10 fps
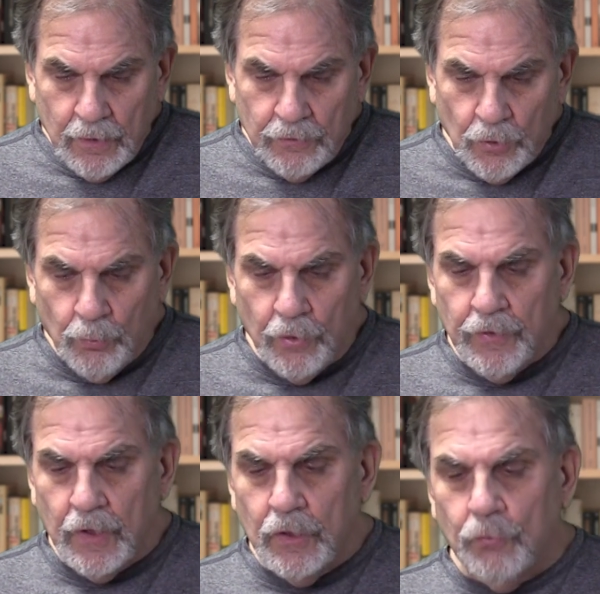There were
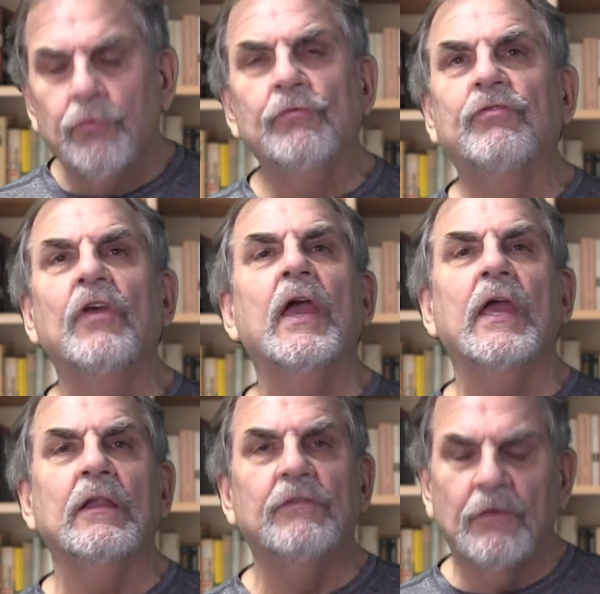the
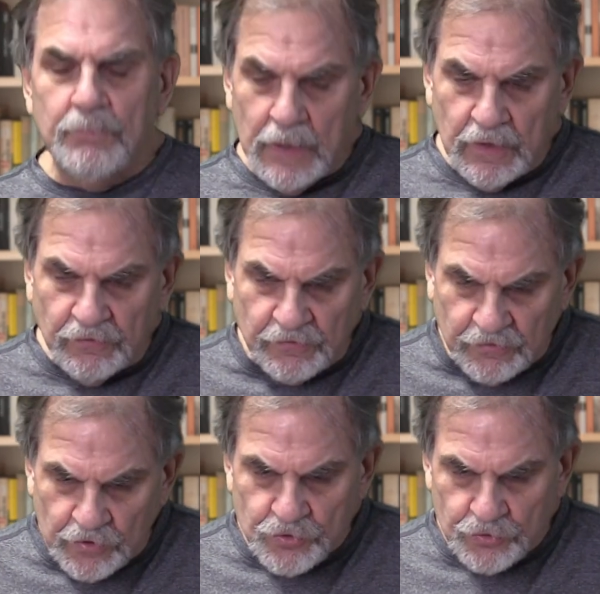Crusades of many
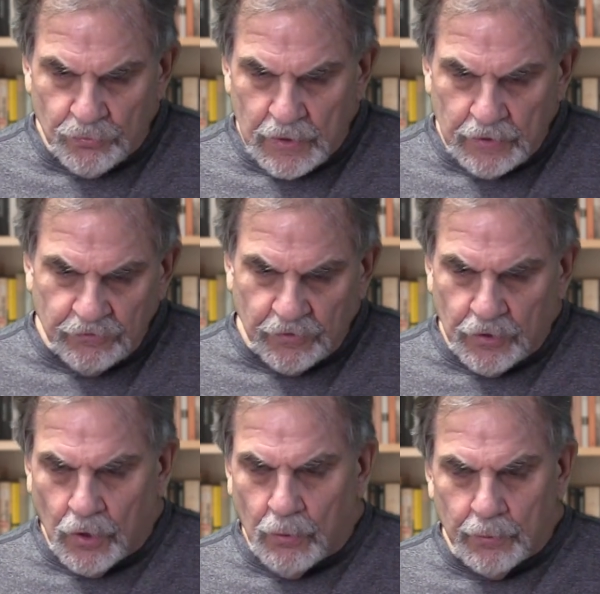centuries
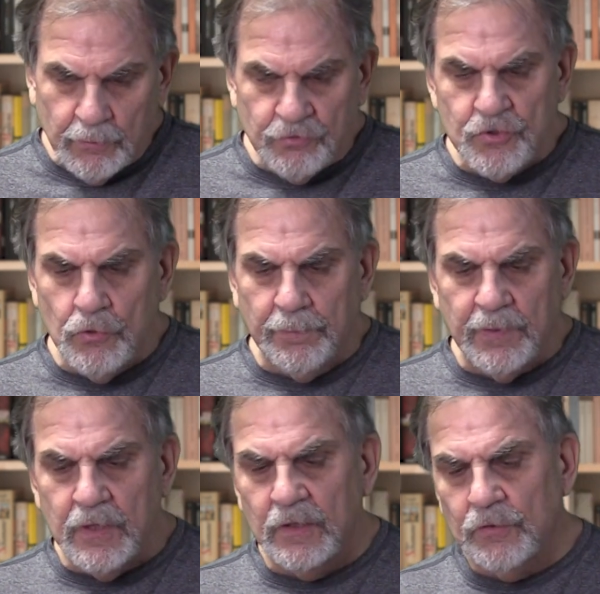ago in which
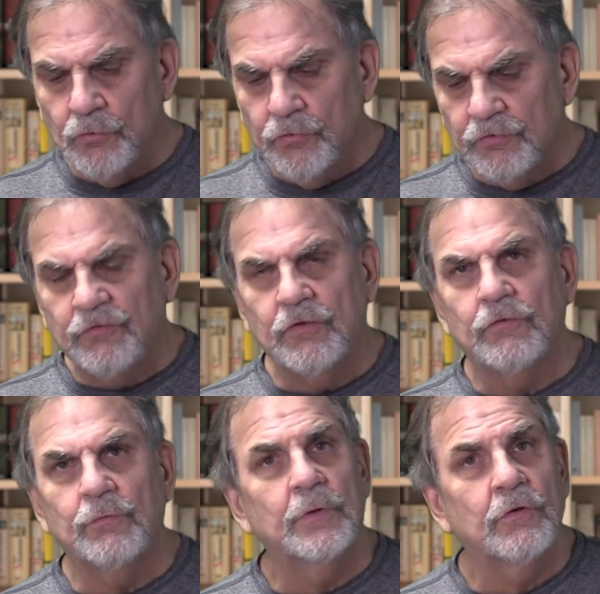European
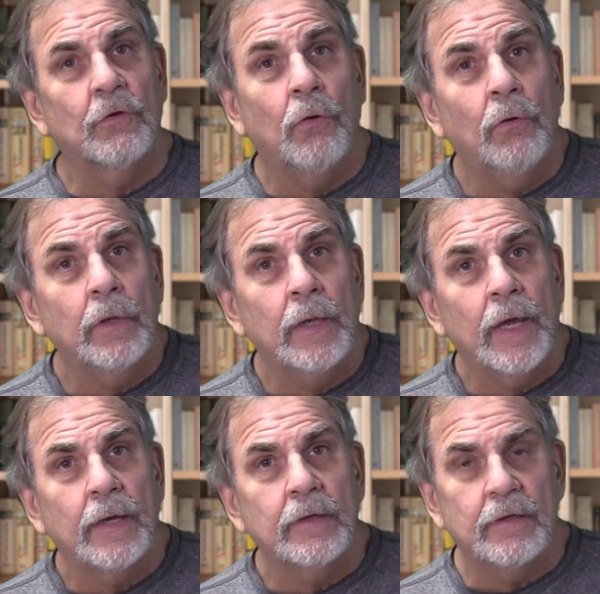Christians went to the Holy
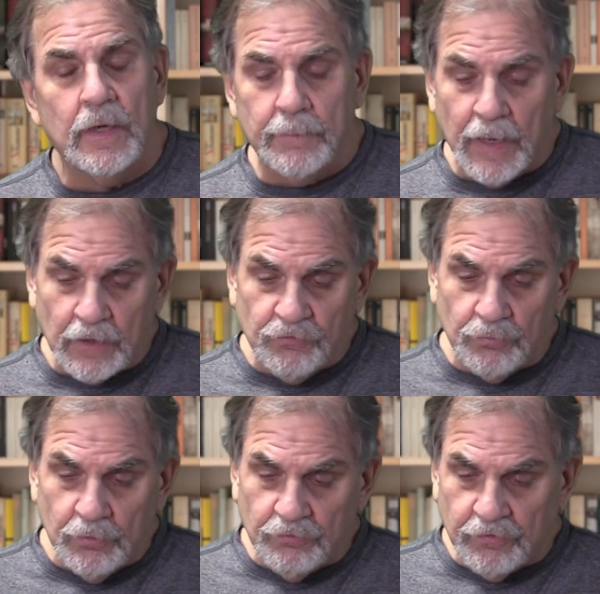Land to take back
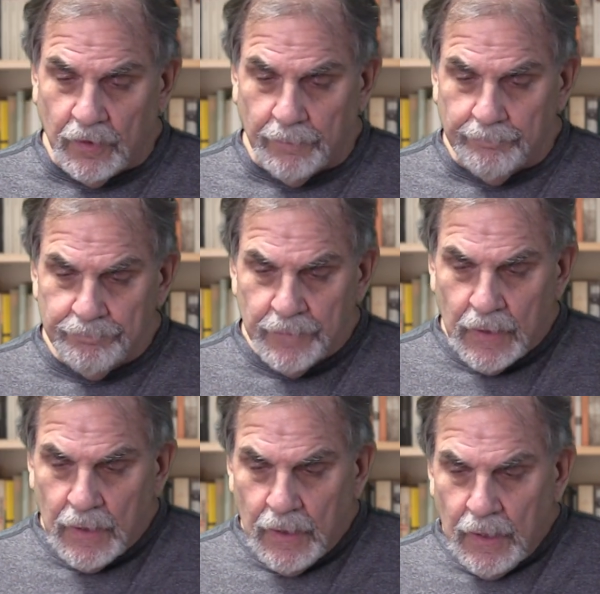Jerusalem
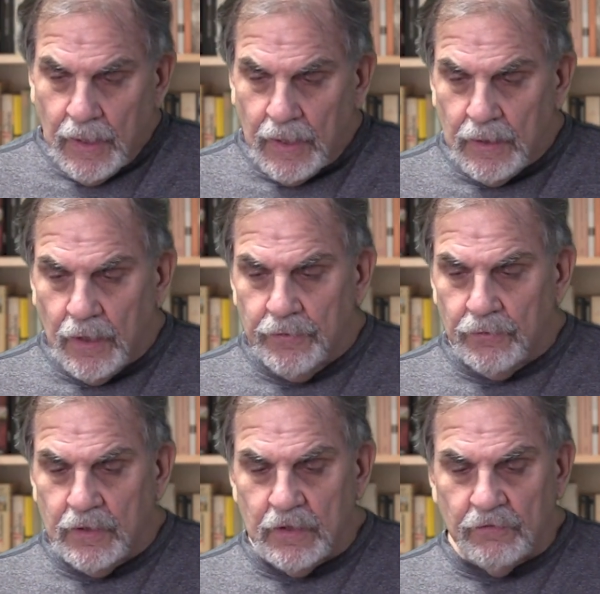and
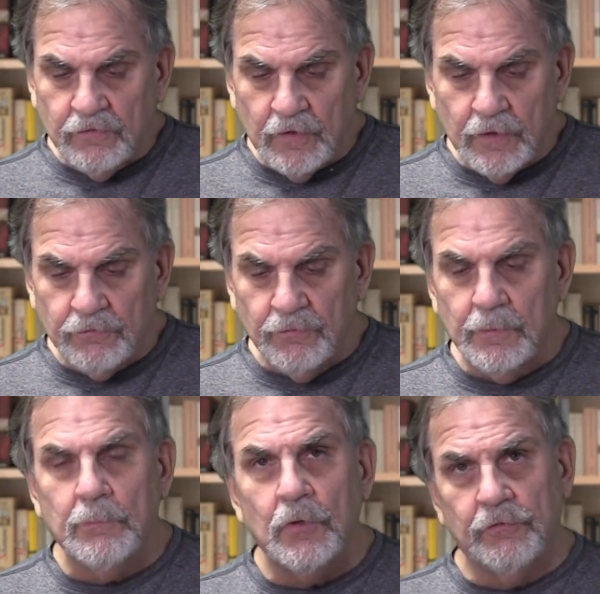other key cities
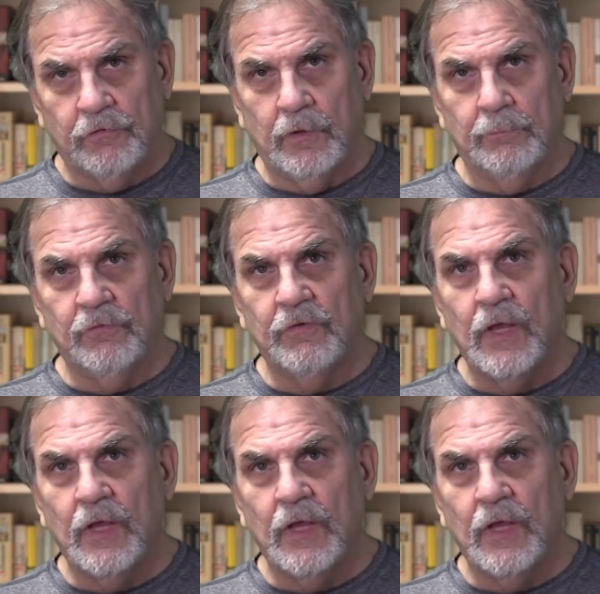from the Muslims.